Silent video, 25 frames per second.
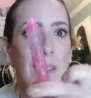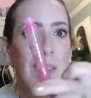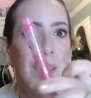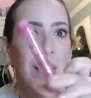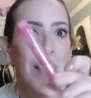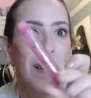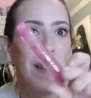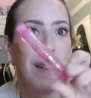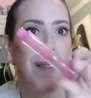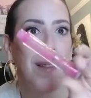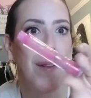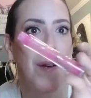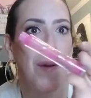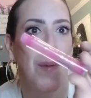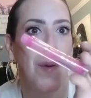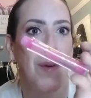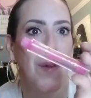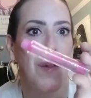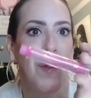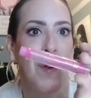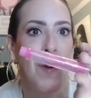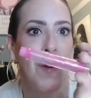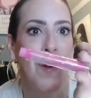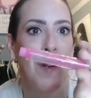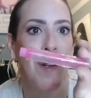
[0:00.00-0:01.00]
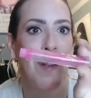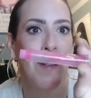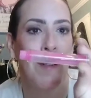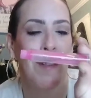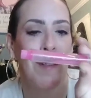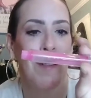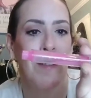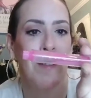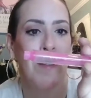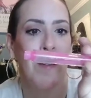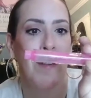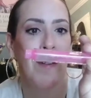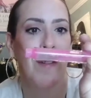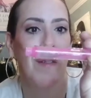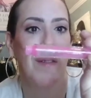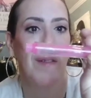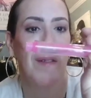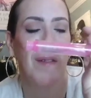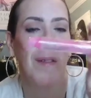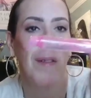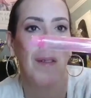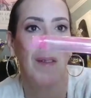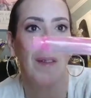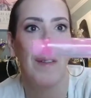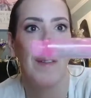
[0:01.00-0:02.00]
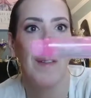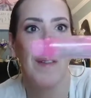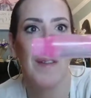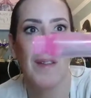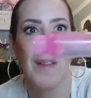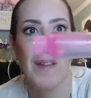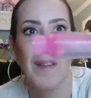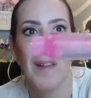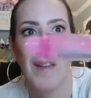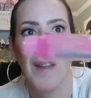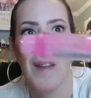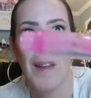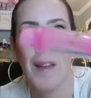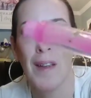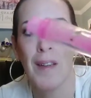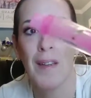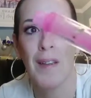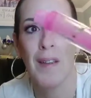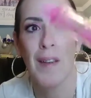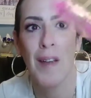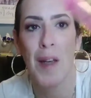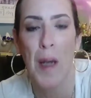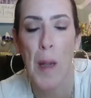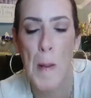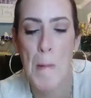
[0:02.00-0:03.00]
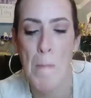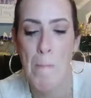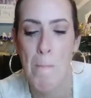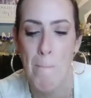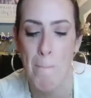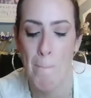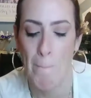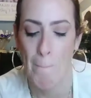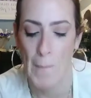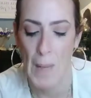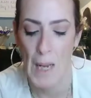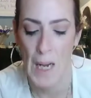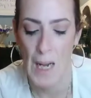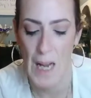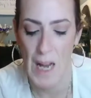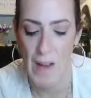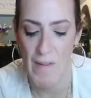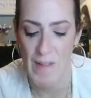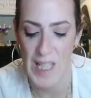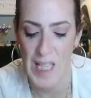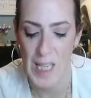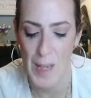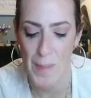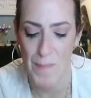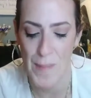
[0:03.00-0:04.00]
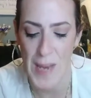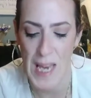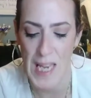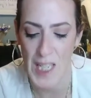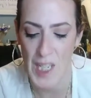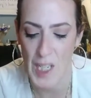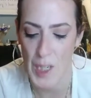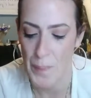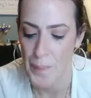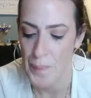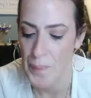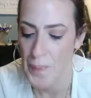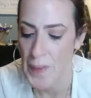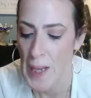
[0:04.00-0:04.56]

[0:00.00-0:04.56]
it's almost gone. So, see, it's like, love it so much.